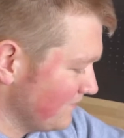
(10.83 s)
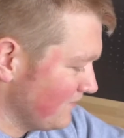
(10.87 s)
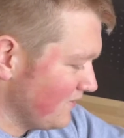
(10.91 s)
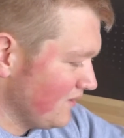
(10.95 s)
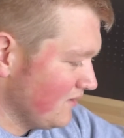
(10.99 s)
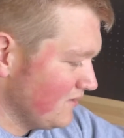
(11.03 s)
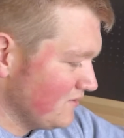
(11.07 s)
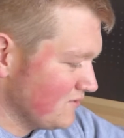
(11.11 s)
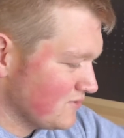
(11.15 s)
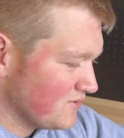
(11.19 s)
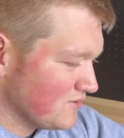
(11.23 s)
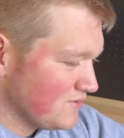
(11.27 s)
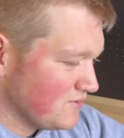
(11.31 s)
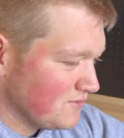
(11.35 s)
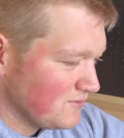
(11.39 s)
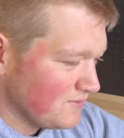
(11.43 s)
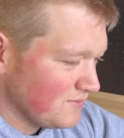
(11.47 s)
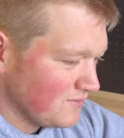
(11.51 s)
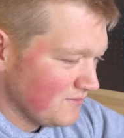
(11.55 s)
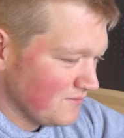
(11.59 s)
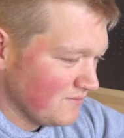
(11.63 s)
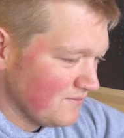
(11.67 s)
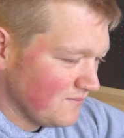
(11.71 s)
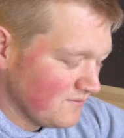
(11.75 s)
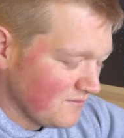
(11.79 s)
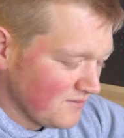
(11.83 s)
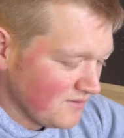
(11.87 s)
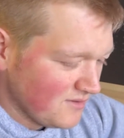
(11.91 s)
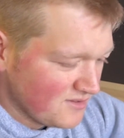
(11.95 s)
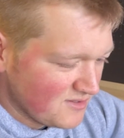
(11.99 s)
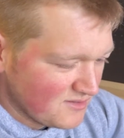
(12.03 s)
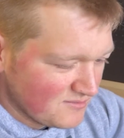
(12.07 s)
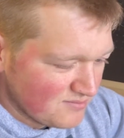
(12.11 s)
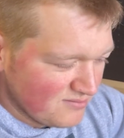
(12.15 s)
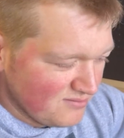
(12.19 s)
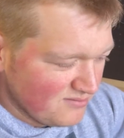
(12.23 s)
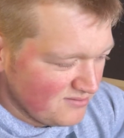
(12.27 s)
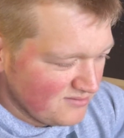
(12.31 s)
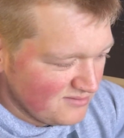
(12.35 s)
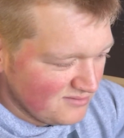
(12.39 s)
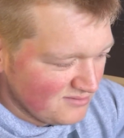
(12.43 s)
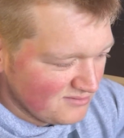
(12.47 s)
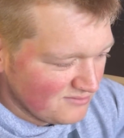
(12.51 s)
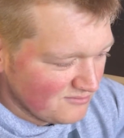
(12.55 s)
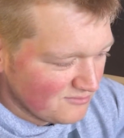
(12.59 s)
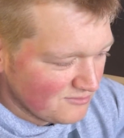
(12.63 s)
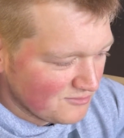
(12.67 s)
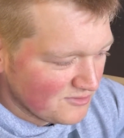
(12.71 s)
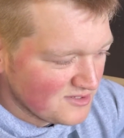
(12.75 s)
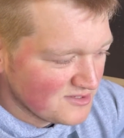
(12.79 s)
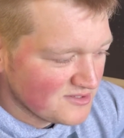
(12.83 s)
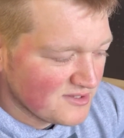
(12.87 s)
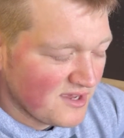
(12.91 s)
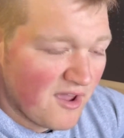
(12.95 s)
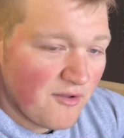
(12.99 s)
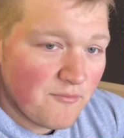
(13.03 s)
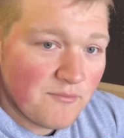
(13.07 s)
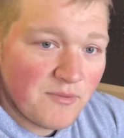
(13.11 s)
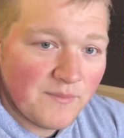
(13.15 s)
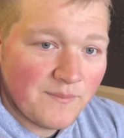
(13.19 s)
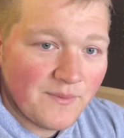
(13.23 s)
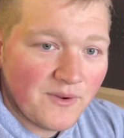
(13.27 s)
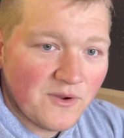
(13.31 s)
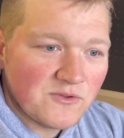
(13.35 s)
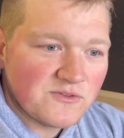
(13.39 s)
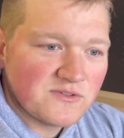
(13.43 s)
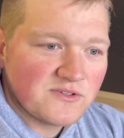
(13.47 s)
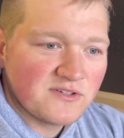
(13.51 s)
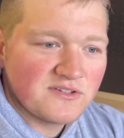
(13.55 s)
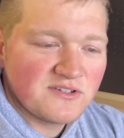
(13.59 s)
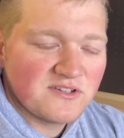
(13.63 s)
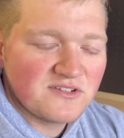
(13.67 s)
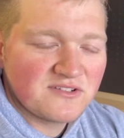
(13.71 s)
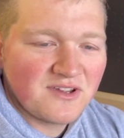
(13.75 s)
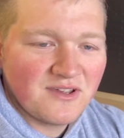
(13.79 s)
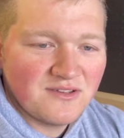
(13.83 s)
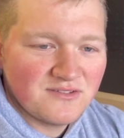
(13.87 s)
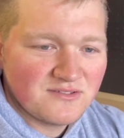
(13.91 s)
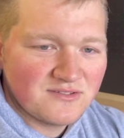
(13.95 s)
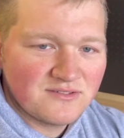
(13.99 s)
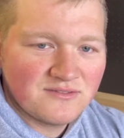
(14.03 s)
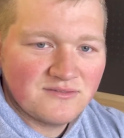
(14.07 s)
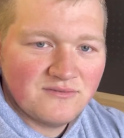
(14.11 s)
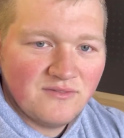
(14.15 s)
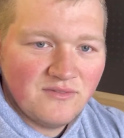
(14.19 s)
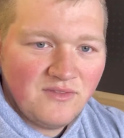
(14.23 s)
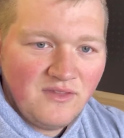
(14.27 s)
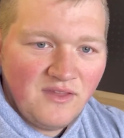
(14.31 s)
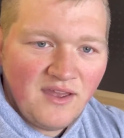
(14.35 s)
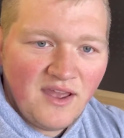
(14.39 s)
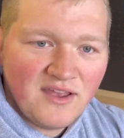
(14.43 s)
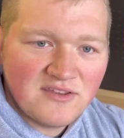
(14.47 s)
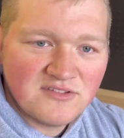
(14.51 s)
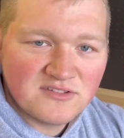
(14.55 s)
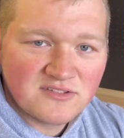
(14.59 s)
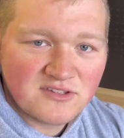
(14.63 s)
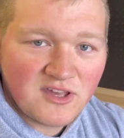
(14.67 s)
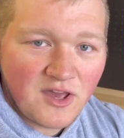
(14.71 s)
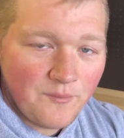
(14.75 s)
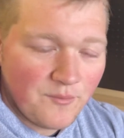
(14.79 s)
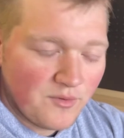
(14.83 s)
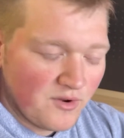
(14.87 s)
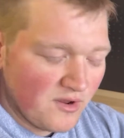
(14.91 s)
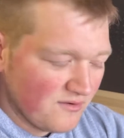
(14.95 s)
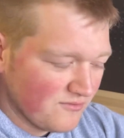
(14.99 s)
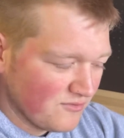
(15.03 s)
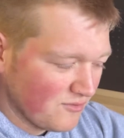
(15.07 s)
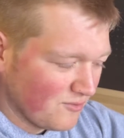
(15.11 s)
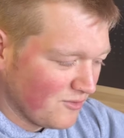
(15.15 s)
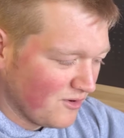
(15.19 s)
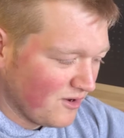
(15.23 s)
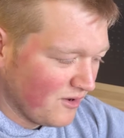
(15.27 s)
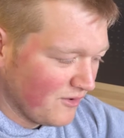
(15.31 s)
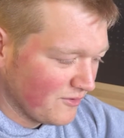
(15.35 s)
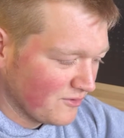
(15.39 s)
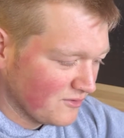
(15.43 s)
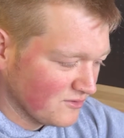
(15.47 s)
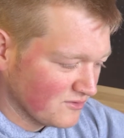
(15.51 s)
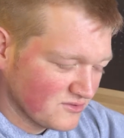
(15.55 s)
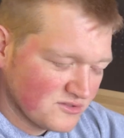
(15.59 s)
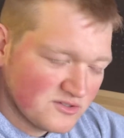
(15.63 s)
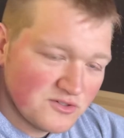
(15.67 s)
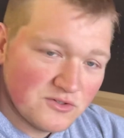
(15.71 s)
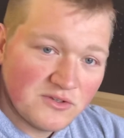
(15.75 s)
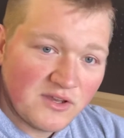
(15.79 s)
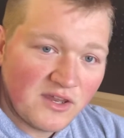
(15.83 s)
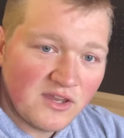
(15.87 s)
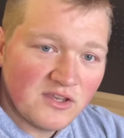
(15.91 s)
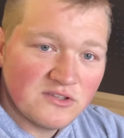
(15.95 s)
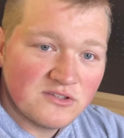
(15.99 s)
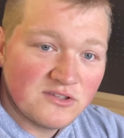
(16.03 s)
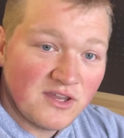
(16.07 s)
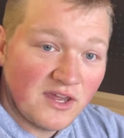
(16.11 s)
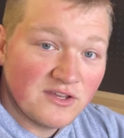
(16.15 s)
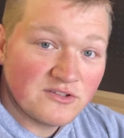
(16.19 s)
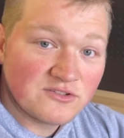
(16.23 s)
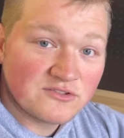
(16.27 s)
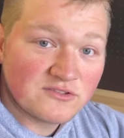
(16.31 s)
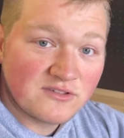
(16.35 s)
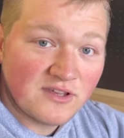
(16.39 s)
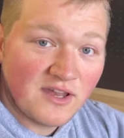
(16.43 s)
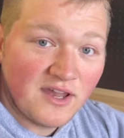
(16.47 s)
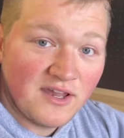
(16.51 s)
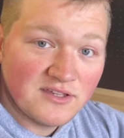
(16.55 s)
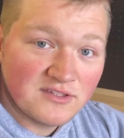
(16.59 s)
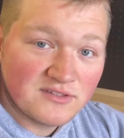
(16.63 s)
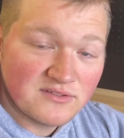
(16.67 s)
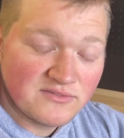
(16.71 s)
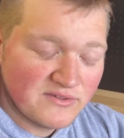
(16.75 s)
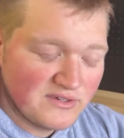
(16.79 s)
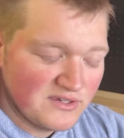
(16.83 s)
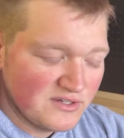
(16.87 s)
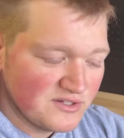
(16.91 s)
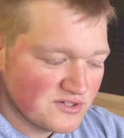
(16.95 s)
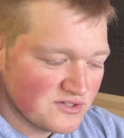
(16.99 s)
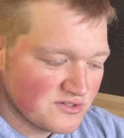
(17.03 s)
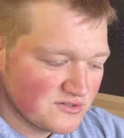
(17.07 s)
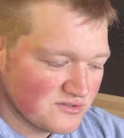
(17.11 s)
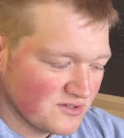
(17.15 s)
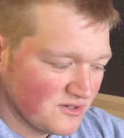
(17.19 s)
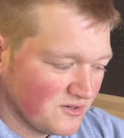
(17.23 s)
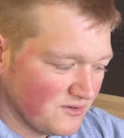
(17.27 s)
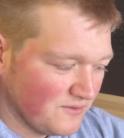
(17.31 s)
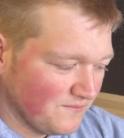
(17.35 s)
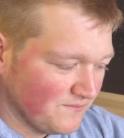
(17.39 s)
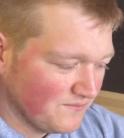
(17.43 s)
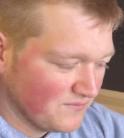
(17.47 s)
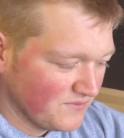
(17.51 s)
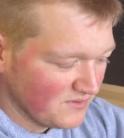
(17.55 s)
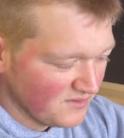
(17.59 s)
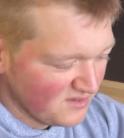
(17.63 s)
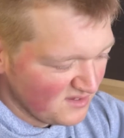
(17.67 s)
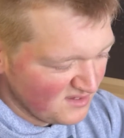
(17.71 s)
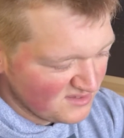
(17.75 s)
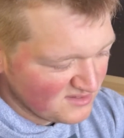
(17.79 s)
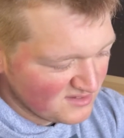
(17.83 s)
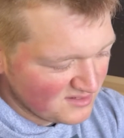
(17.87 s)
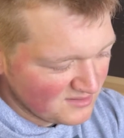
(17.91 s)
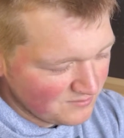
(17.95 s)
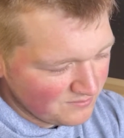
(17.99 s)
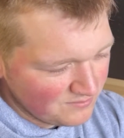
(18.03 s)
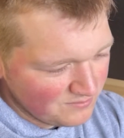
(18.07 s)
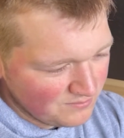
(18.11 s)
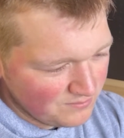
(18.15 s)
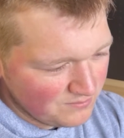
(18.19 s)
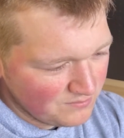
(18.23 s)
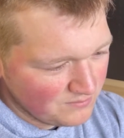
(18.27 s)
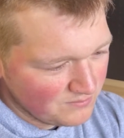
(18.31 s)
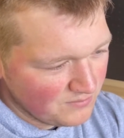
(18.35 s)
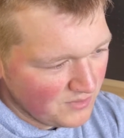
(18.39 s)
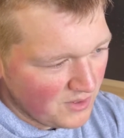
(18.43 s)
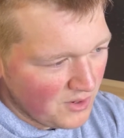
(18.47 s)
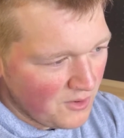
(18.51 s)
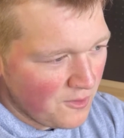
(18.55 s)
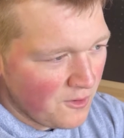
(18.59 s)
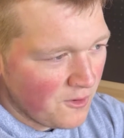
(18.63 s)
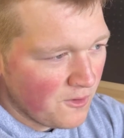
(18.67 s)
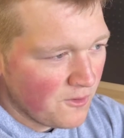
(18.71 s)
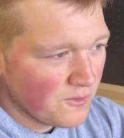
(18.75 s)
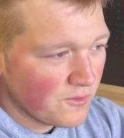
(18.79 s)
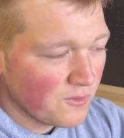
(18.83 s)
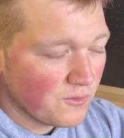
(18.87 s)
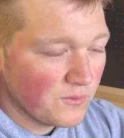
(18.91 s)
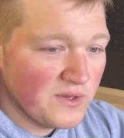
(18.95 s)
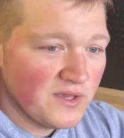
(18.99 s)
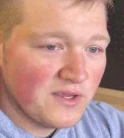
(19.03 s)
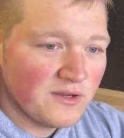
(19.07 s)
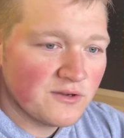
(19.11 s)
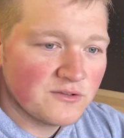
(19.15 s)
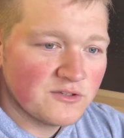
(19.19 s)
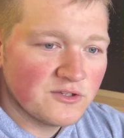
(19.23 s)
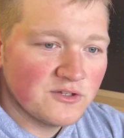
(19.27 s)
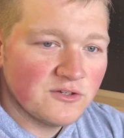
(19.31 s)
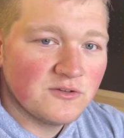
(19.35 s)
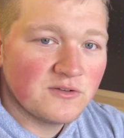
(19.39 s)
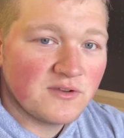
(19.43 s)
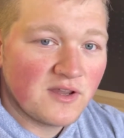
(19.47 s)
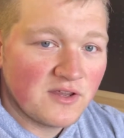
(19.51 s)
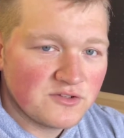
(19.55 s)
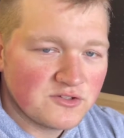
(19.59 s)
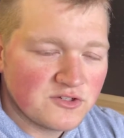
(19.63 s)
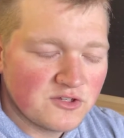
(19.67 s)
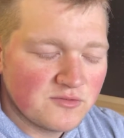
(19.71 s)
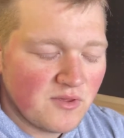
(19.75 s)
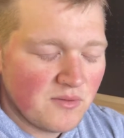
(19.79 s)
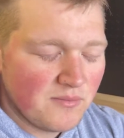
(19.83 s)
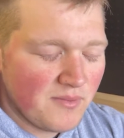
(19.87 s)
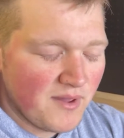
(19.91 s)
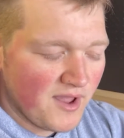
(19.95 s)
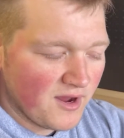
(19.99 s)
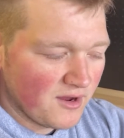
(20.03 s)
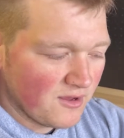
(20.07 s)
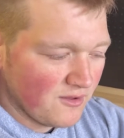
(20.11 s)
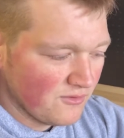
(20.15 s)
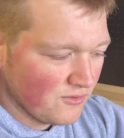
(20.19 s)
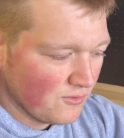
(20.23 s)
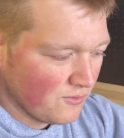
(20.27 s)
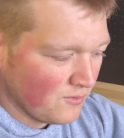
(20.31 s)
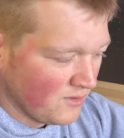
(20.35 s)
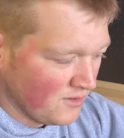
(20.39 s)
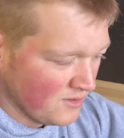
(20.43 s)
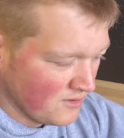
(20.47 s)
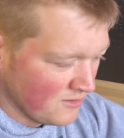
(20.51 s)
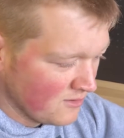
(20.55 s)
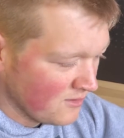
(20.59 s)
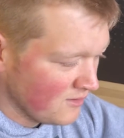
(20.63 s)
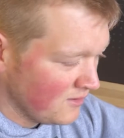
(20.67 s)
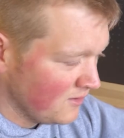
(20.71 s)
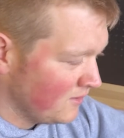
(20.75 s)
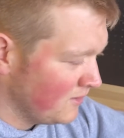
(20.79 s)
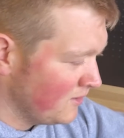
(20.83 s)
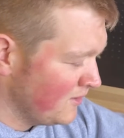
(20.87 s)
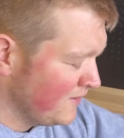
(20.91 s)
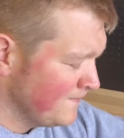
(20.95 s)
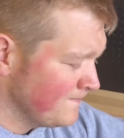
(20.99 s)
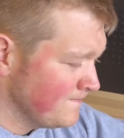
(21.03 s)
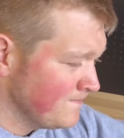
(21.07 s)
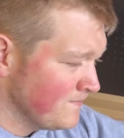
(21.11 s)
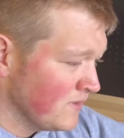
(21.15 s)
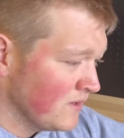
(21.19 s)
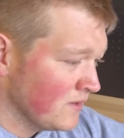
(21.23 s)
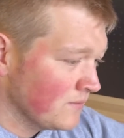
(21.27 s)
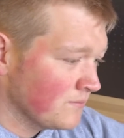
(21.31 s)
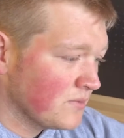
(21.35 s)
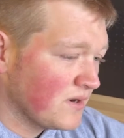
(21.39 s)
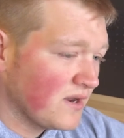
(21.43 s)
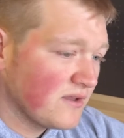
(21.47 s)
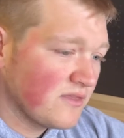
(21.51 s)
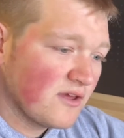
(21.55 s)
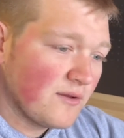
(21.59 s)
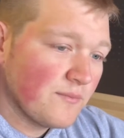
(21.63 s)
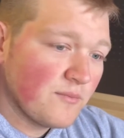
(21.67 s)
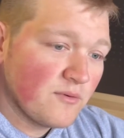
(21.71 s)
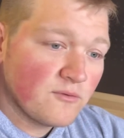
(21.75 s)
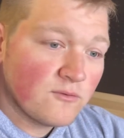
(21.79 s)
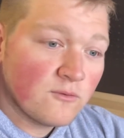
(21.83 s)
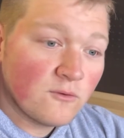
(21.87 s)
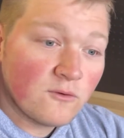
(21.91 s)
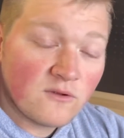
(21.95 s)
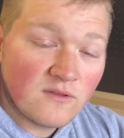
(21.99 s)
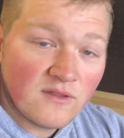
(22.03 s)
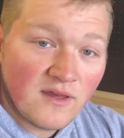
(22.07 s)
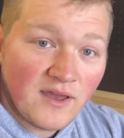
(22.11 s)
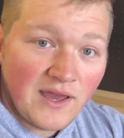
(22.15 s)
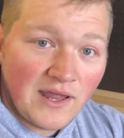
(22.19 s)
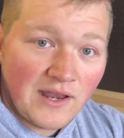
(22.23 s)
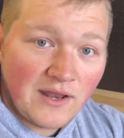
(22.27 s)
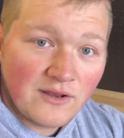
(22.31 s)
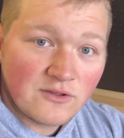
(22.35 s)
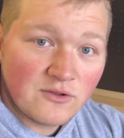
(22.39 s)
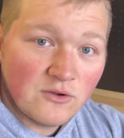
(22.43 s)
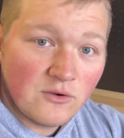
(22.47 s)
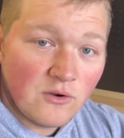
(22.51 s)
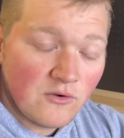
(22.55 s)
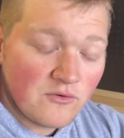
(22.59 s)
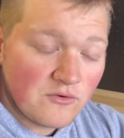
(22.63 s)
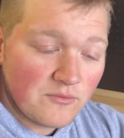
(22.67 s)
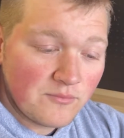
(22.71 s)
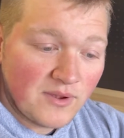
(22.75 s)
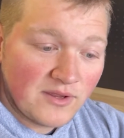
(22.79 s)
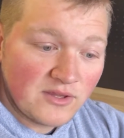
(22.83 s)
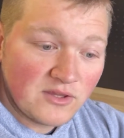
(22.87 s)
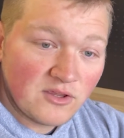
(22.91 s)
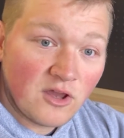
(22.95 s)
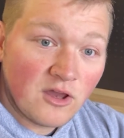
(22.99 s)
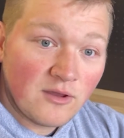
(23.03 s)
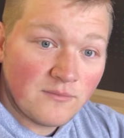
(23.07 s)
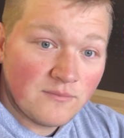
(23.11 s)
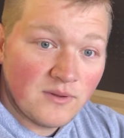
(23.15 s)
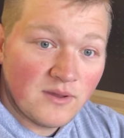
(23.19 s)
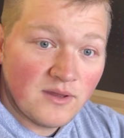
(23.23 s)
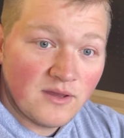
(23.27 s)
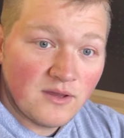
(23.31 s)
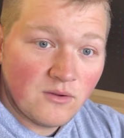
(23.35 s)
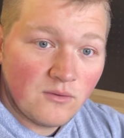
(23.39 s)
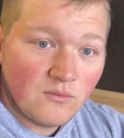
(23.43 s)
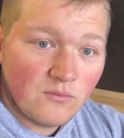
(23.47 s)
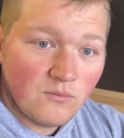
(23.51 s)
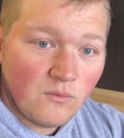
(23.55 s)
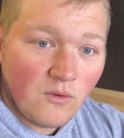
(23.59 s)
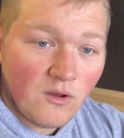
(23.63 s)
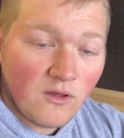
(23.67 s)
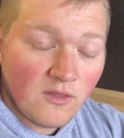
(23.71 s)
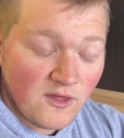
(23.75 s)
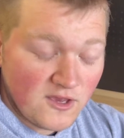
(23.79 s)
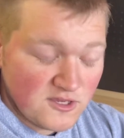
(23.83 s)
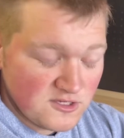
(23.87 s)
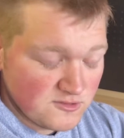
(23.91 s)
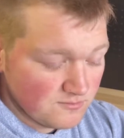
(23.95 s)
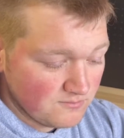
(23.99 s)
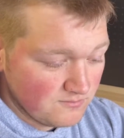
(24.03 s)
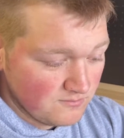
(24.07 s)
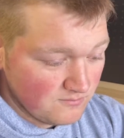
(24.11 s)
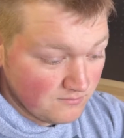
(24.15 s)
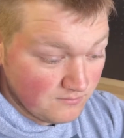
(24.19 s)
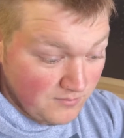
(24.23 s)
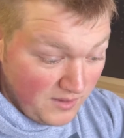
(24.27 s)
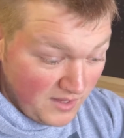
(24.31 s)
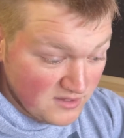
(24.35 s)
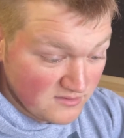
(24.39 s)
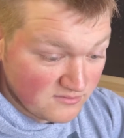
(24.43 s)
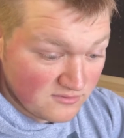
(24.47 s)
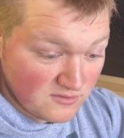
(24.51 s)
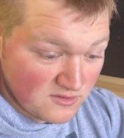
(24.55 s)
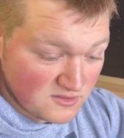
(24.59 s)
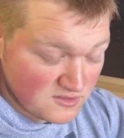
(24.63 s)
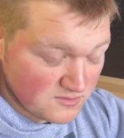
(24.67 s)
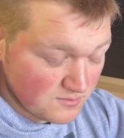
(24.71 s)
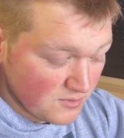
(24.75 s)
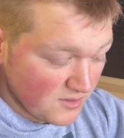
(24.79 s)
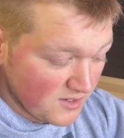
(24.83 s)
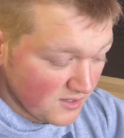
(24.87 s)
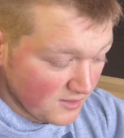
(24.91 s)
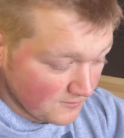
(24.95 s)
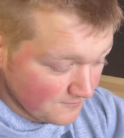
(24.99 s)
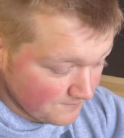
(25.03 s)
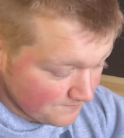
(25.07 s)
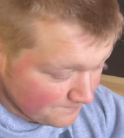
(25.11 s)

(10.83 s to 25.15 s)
So it's the reason I haven't been posting just because the ice is coming off the water and it's too dangerous to ice fish. So it's about a week or two and I should be back on the water. But I thought before that I'd go over my top walleye baits for the spring.